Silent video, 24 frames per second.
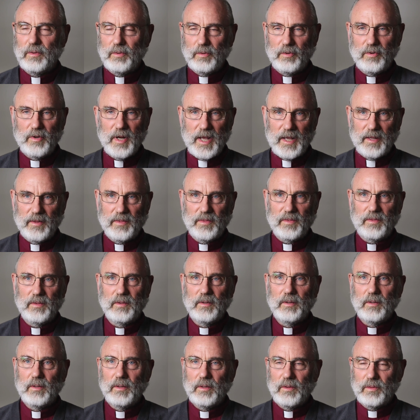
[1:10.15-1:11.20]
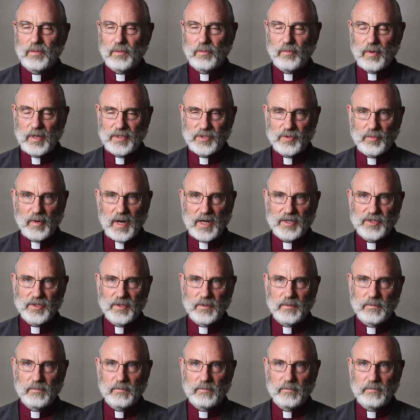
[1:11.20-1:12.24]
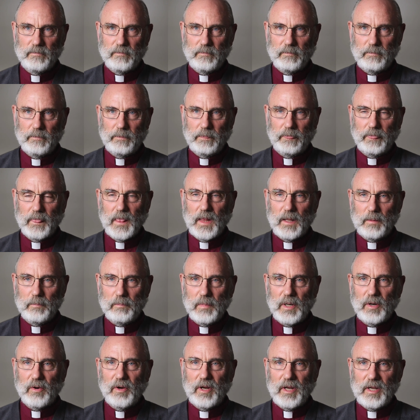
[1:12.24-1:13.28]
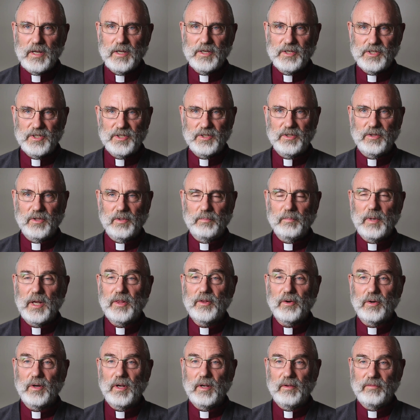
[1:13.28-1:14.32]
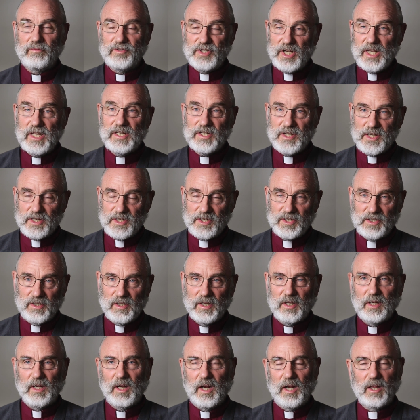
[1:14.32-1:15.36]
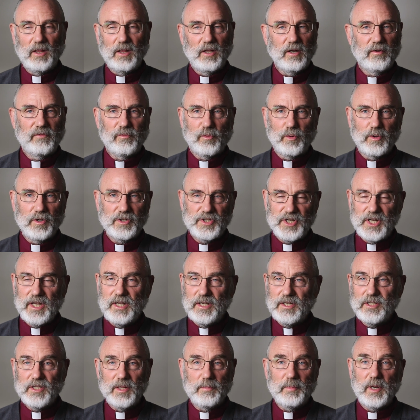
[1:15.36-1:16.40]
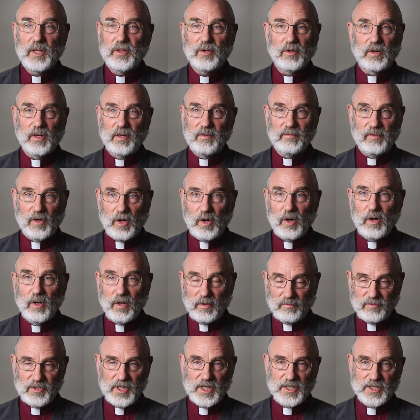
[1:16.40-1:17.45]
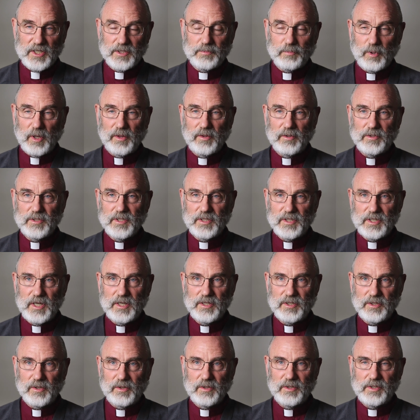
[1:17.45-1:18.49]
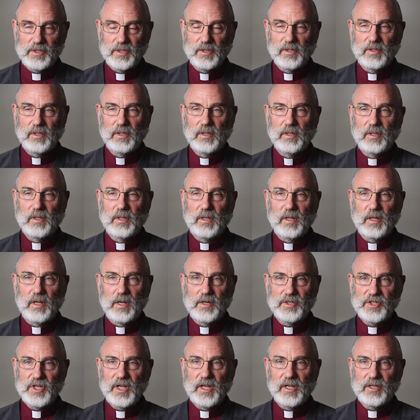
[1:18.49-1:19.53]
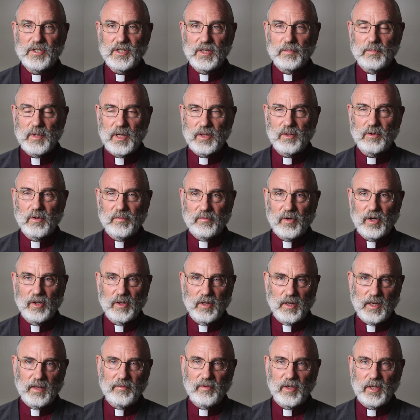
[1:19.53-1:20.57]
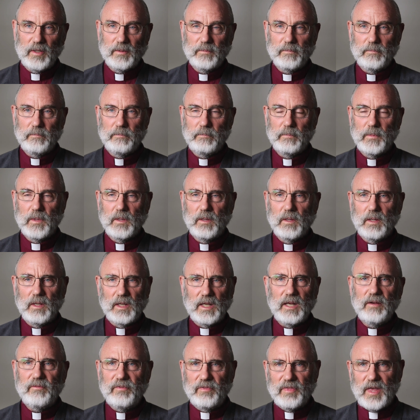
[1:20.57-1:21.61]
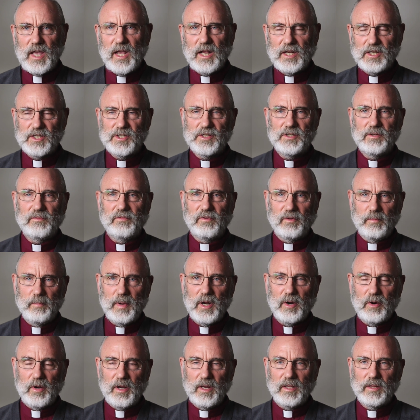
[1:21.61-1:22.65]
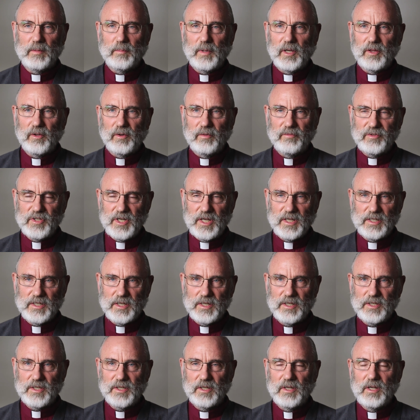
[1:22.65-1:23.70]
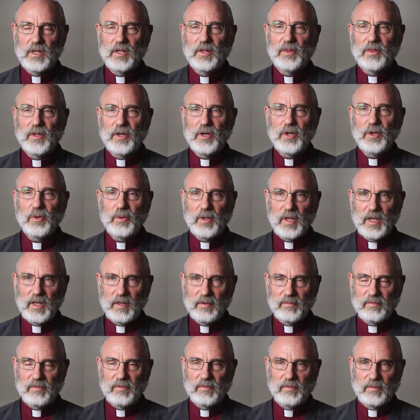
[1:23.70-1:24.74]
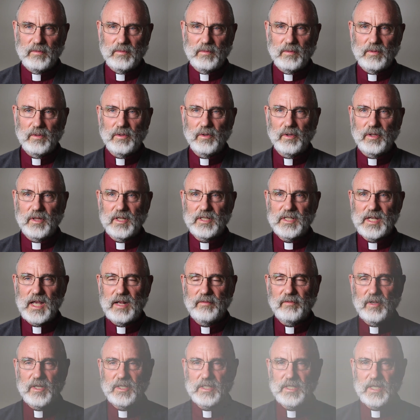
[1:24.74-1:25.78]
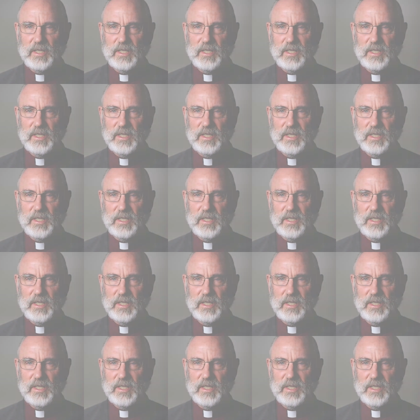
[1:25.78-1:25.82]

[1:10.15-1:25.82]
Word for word: through death, through resurrection. Mary is the mother of Jesus, and therefore she is the mother of all of Jesus' brothers and sisters. Uh, she is the mother of all the living. Give thanks for Mary, the mother of Jesus, the new Eve, during this Advent